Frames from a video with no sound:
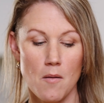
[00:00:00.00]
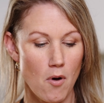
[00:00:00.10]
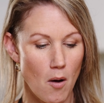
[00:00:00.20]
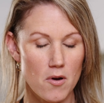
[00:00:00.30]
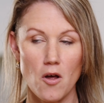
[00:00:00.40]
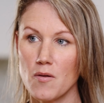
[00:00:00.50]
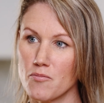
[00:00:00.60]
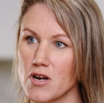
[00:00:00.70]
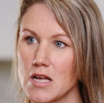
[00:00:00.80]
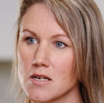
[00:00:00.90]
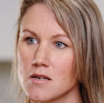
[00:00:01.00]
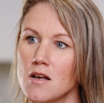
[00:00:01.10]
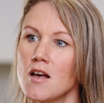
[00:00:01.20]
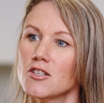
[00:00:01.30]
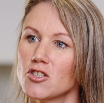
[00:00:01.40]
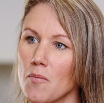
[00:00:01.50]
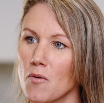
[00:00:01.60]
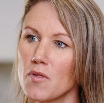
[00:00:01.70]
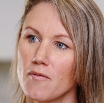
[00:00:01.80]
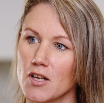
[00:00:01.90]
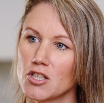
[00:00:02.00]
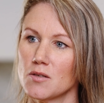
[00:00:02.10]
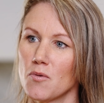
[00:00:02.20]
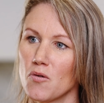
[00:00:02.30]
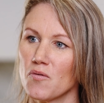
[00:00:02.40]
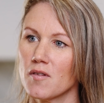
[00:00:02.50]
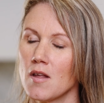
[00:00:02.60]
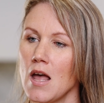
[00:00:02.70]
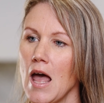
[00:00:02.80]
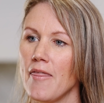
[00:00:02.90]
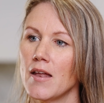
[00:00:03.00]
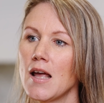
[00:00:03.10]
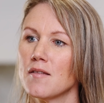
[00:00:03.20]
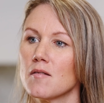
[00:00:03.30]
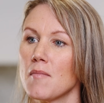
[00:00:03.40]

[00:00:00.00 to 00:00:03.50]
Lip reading: pop it on the bread, top it with the vegetables, and then add some